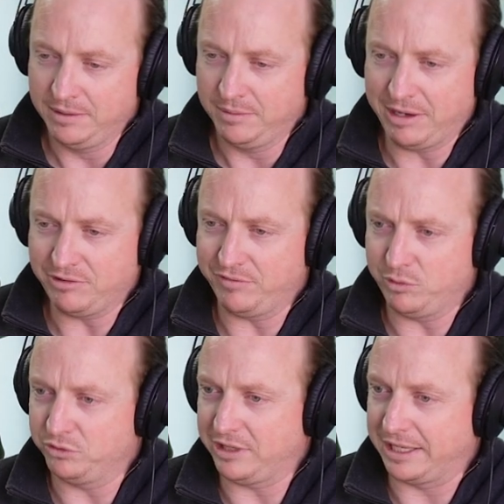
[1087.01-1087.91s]
Imagine if we were
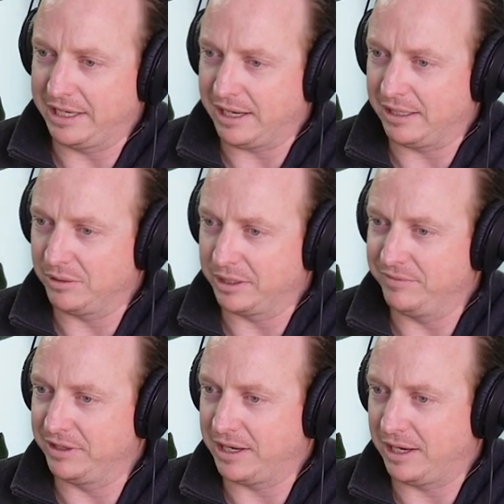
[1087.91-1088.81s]
selling
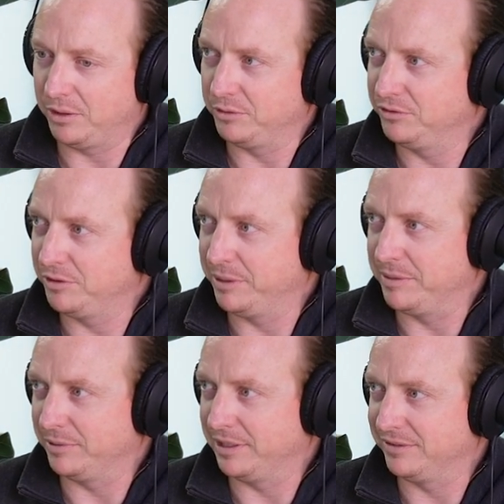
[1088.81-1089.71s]
giving car loans to
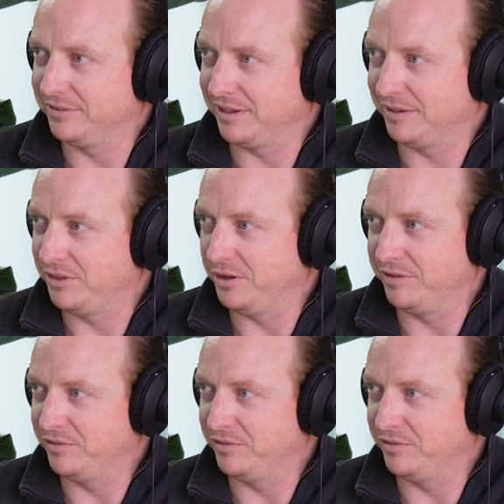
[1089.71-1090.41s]
people at $30,000,